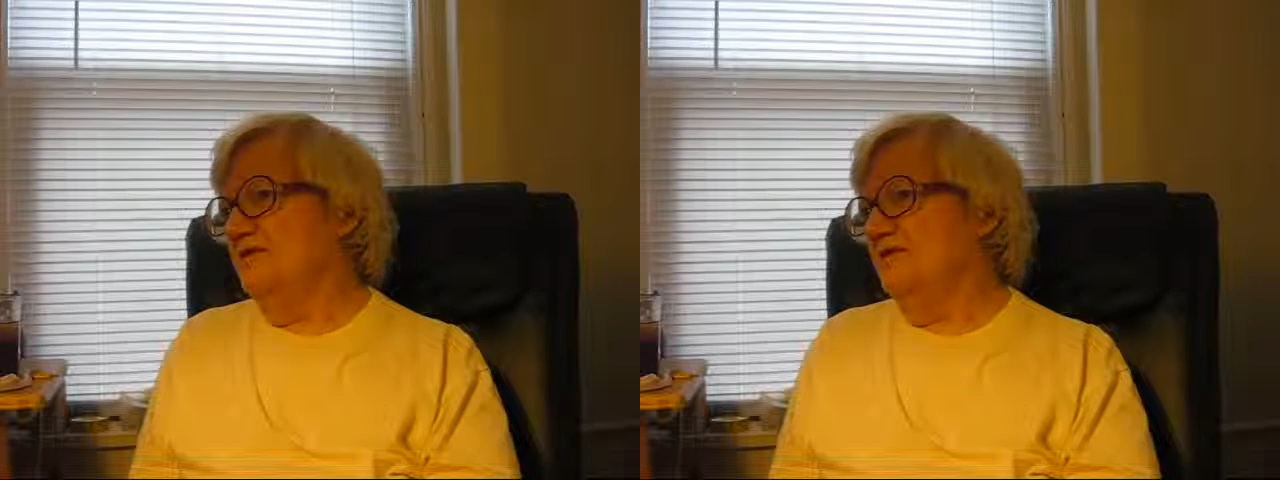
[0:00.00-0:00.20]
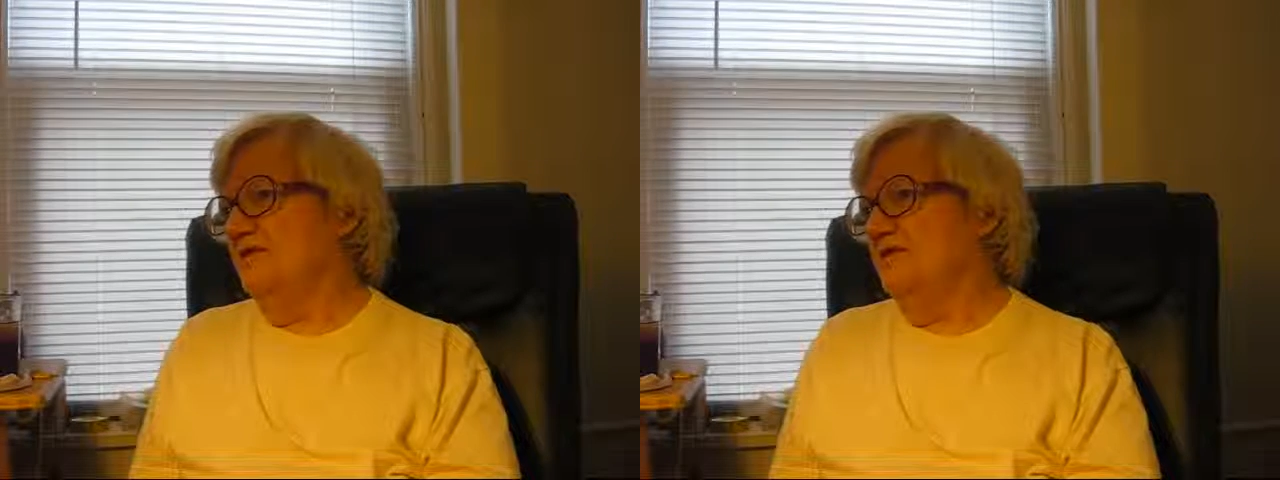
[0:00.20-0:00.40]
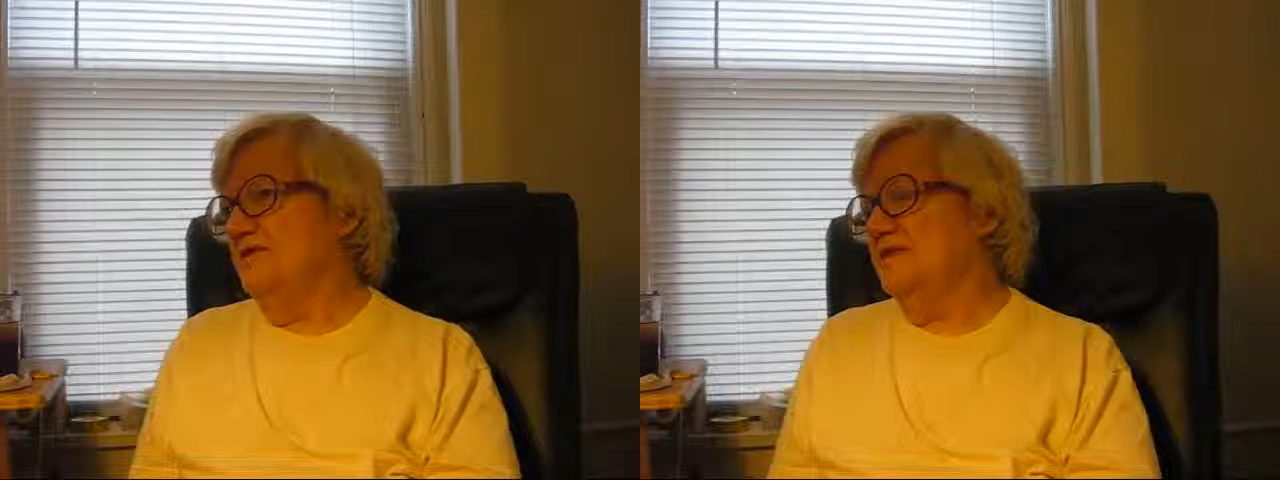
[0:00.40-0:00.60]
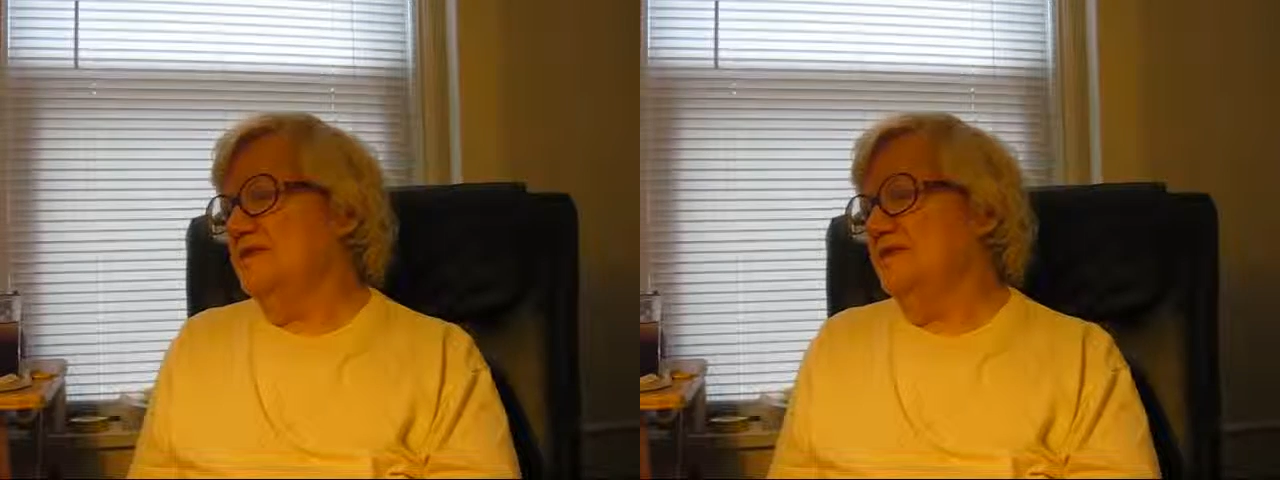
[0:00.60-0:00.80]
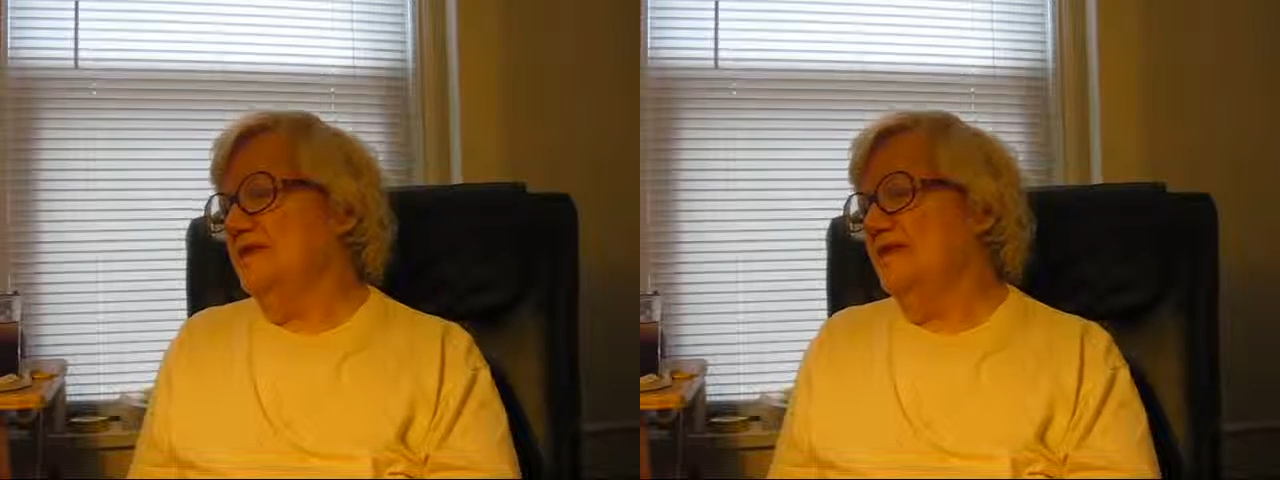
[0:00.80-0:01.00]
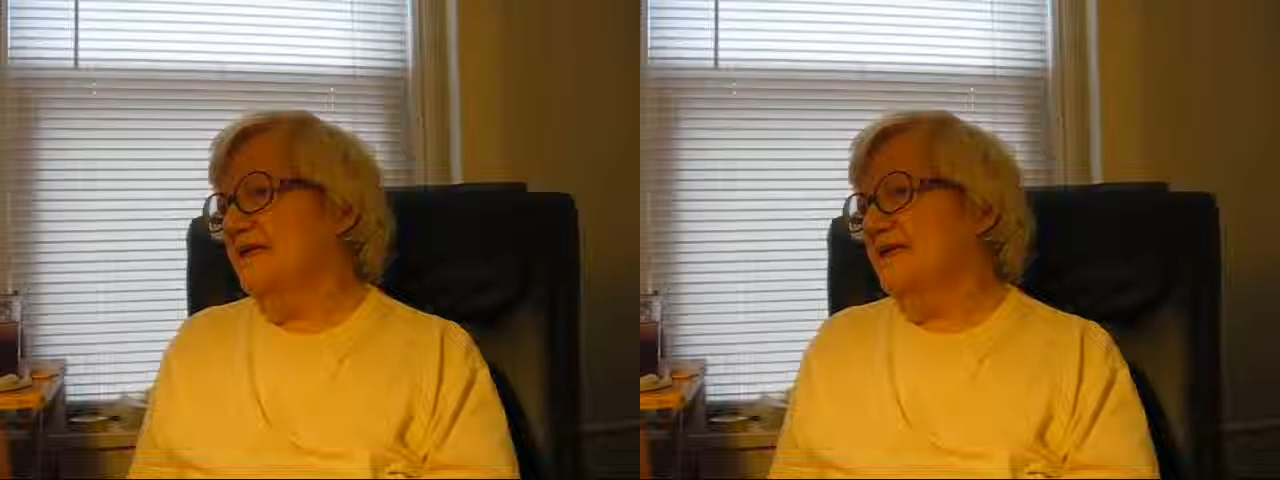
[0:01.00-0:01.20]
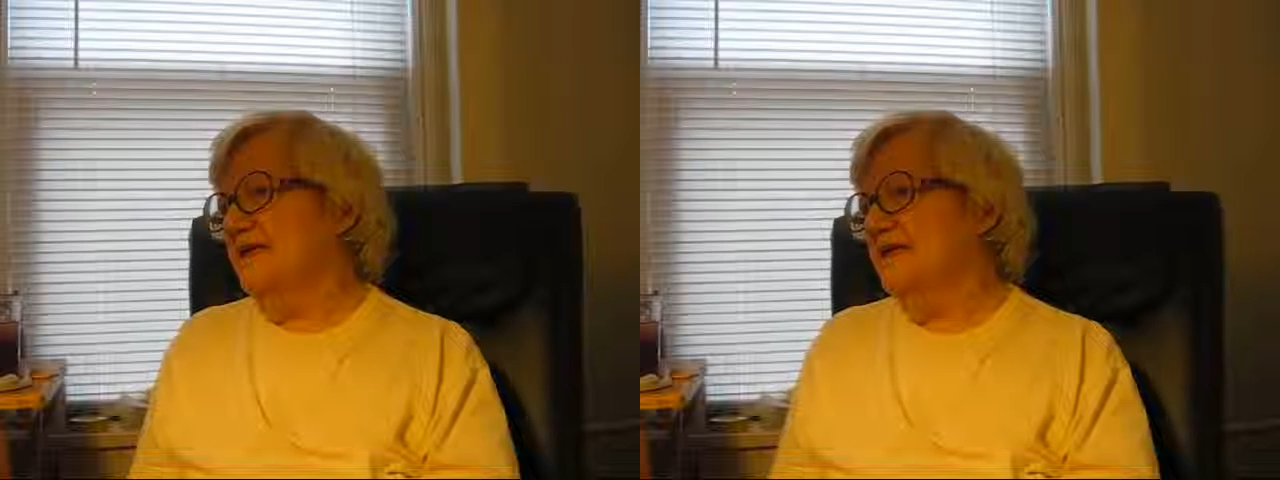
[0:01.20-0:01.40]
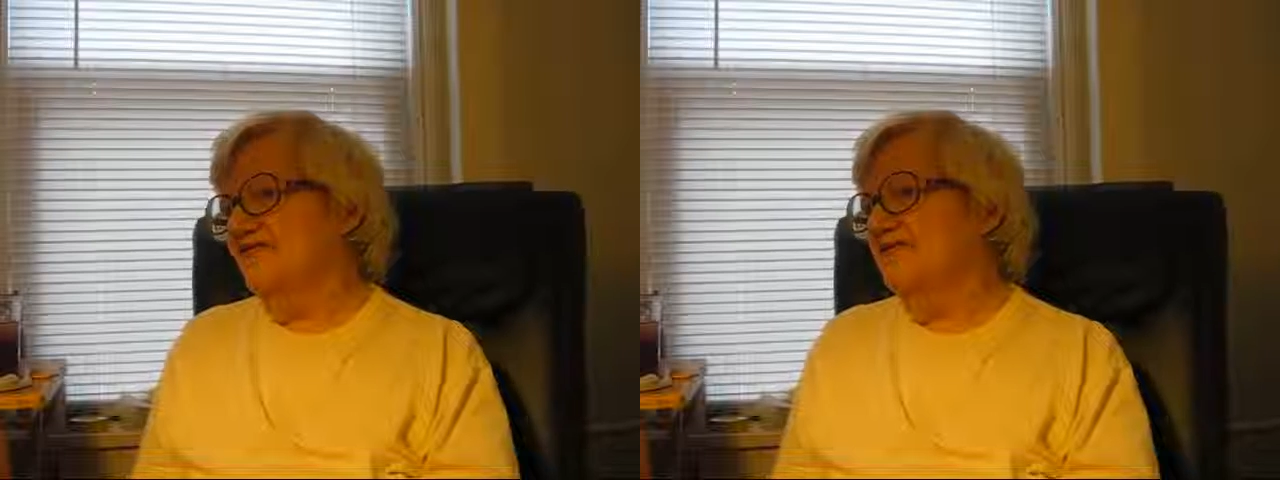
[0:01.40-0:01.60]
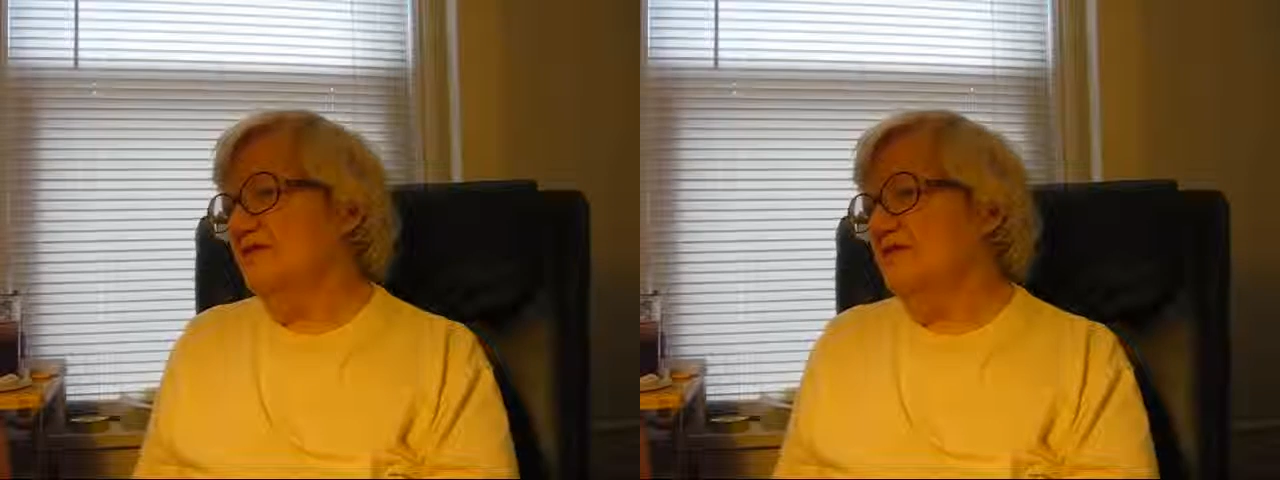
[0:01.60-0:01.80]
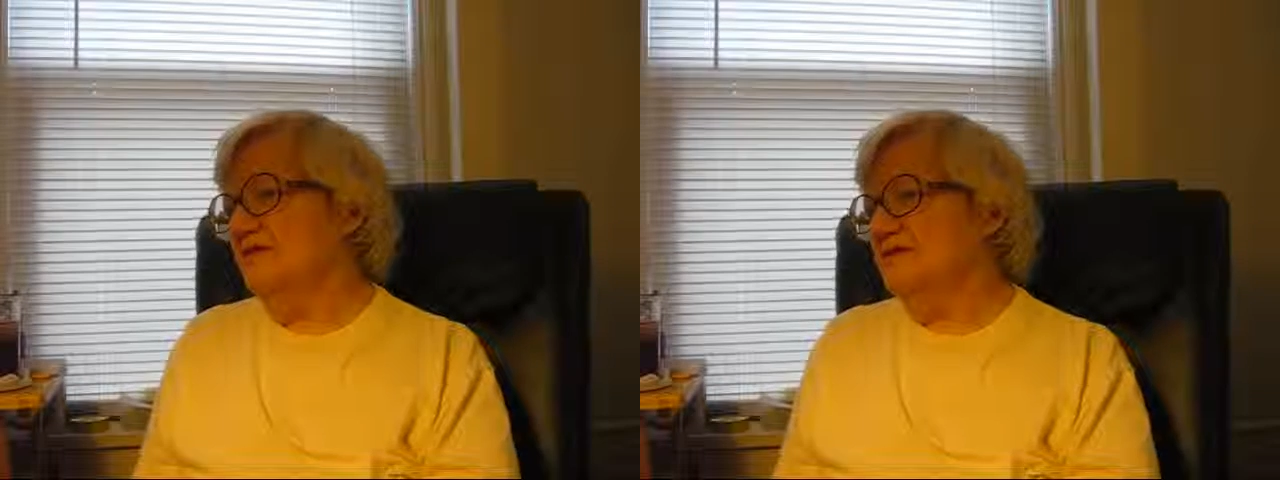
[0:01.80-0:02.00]
He would be selling
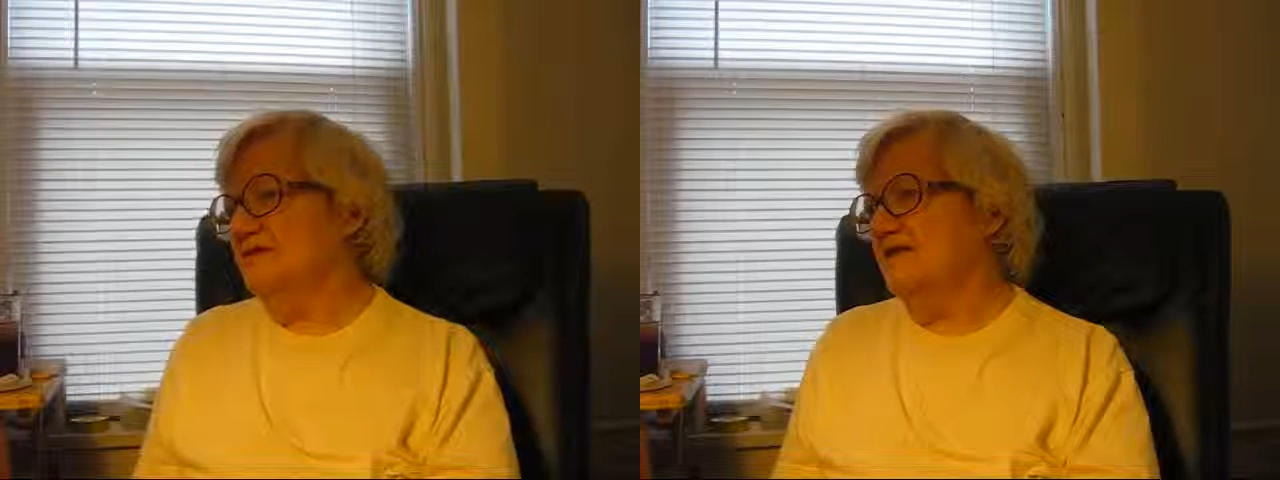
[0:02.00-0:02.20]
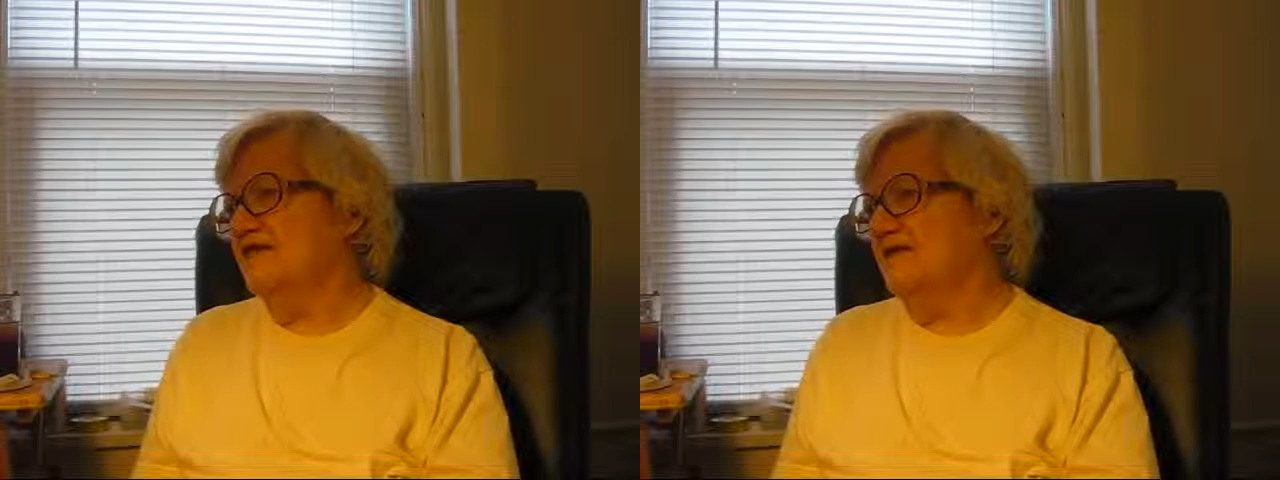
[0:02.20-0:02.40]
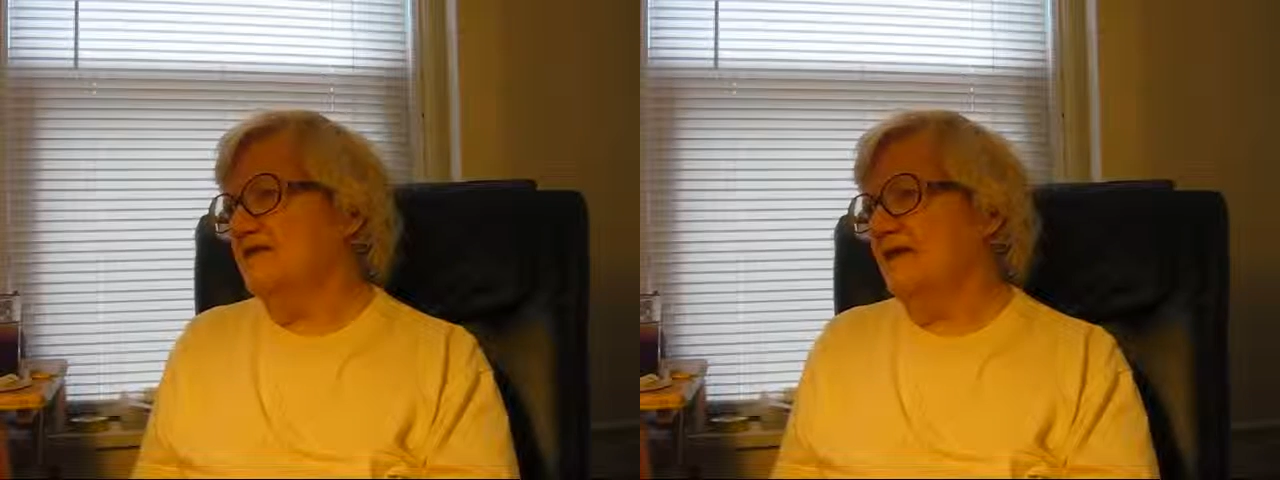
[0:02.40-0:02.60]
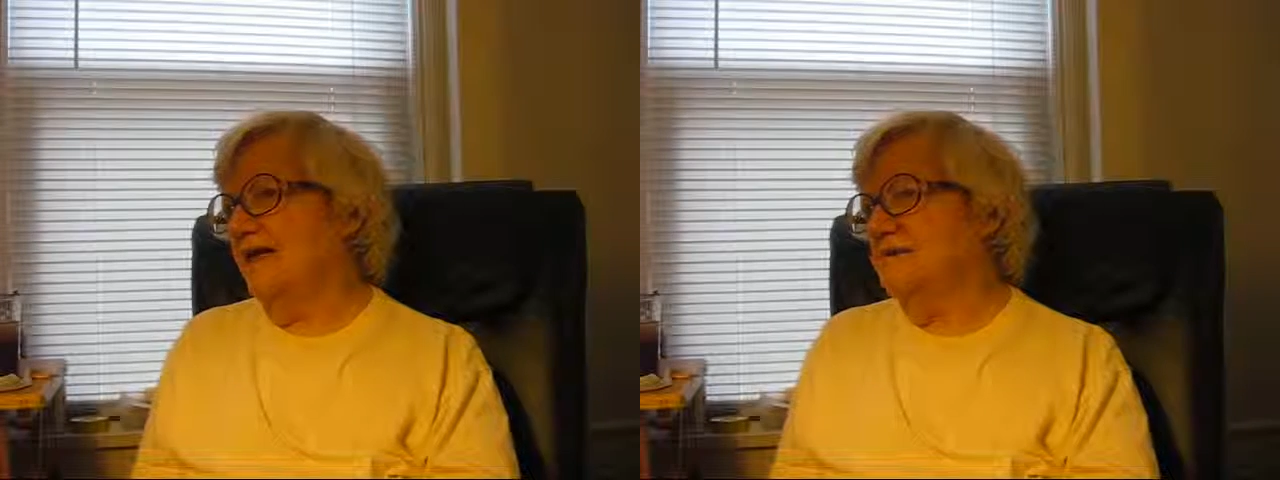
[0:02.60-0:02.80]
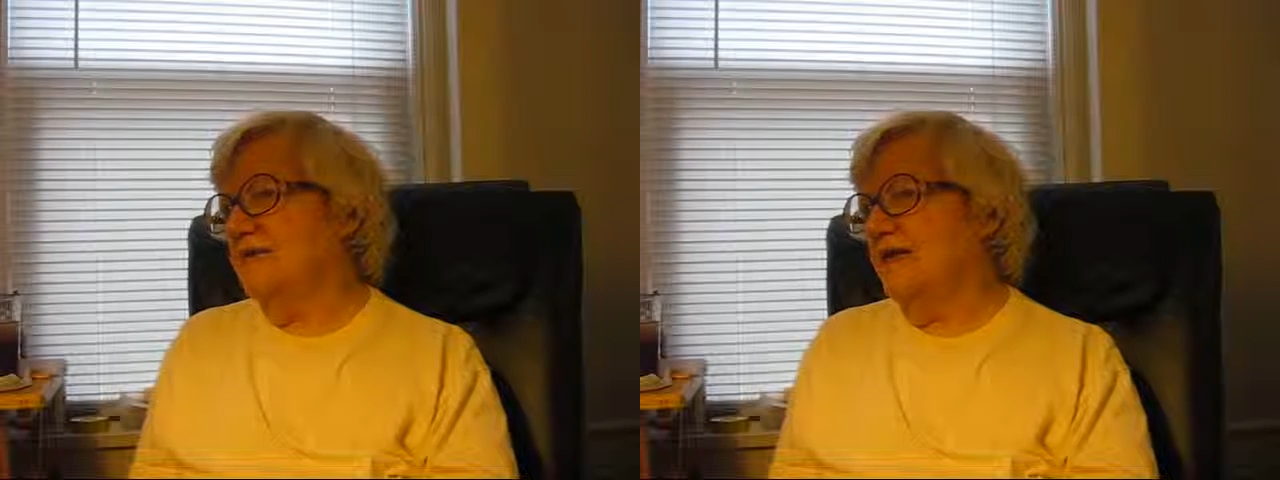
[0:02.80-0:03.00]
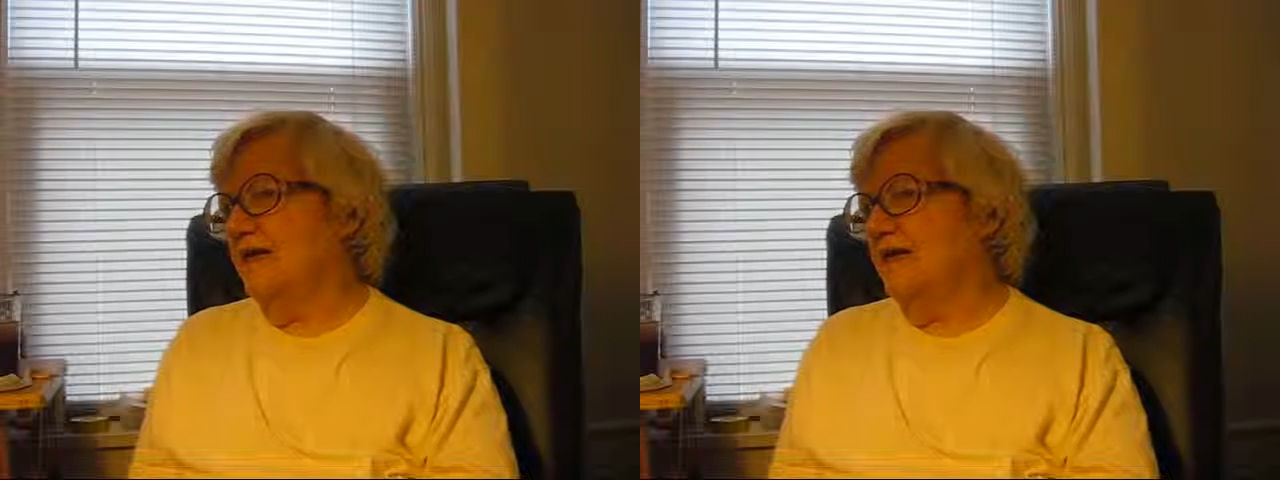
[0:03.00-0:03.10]
different things at different times.